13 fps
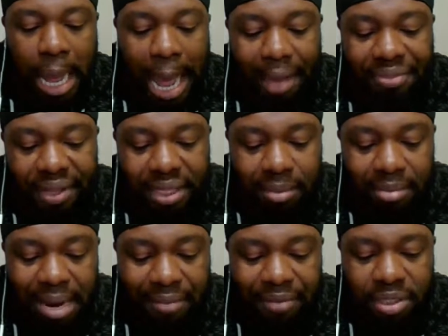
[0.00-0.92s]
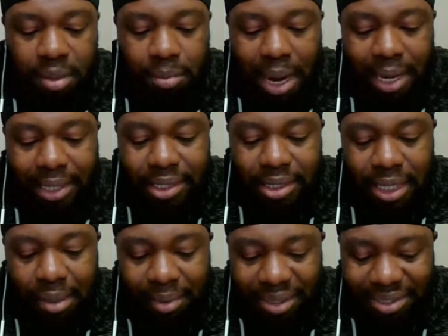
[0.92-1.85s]
I think the Mavericks are probably just
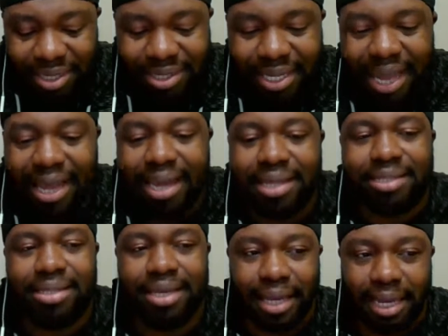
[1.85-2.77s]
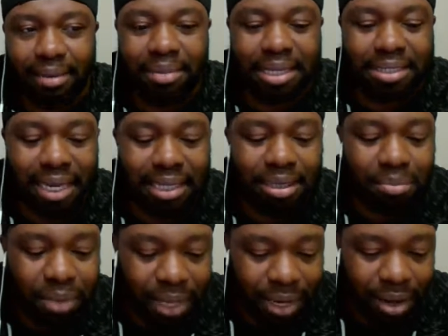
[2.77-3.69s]
going to be just a team that's in the
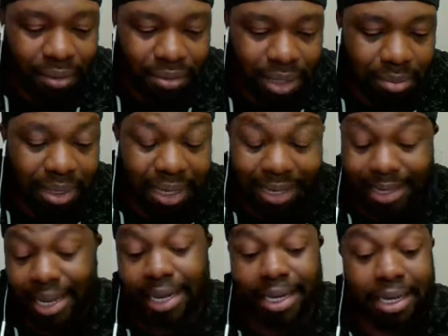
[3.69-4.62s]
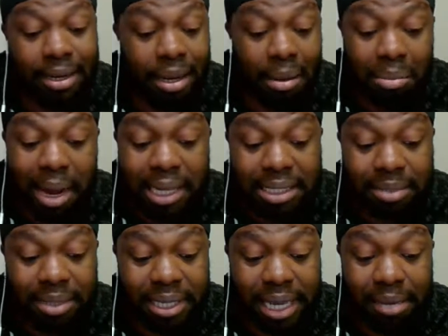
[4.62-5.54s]
playoffs. I mean, they can
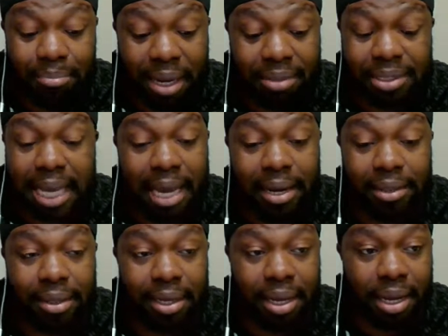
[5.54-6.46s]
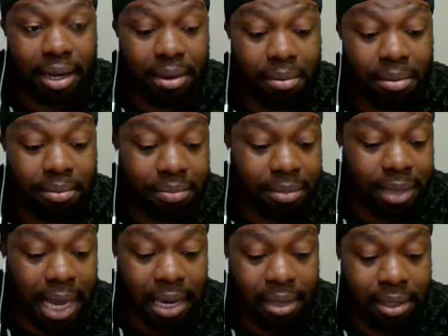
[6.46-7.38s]
possibly get bounced out of
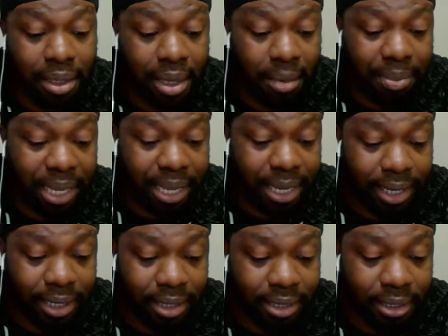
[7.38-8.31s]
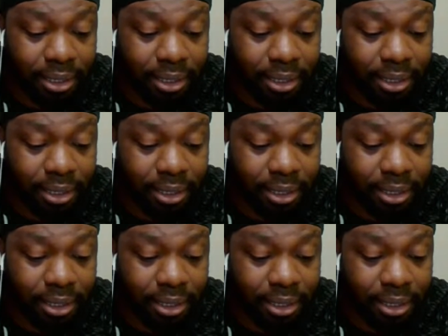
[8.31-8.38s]
the play-in.